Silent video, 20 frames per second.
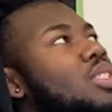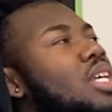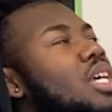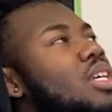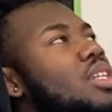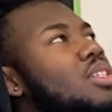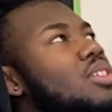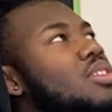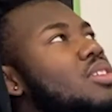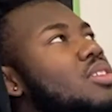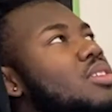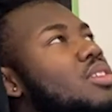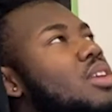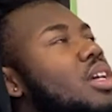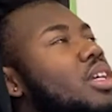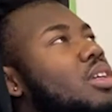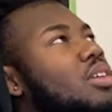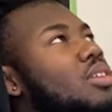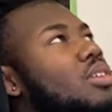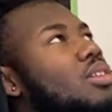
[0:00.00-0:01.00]
Cause I didn't
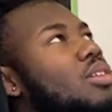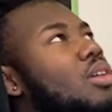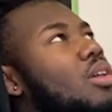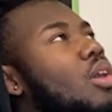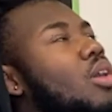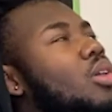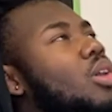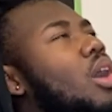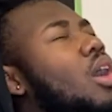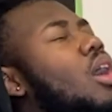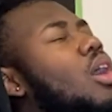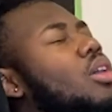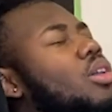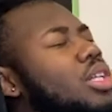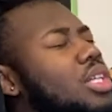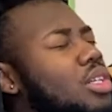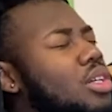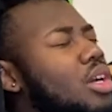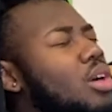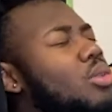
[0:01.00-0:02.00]
like.
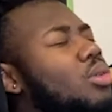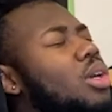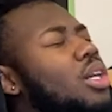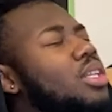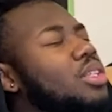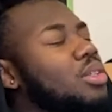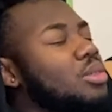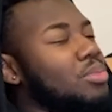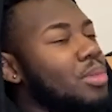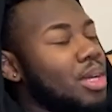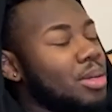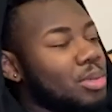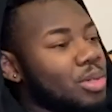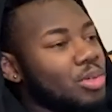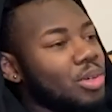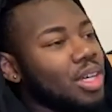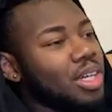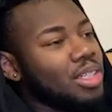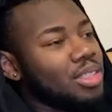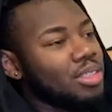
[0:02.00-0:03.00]
Oh, you know what? You might be
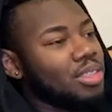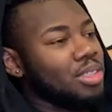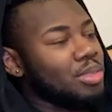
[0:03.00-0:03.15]
right.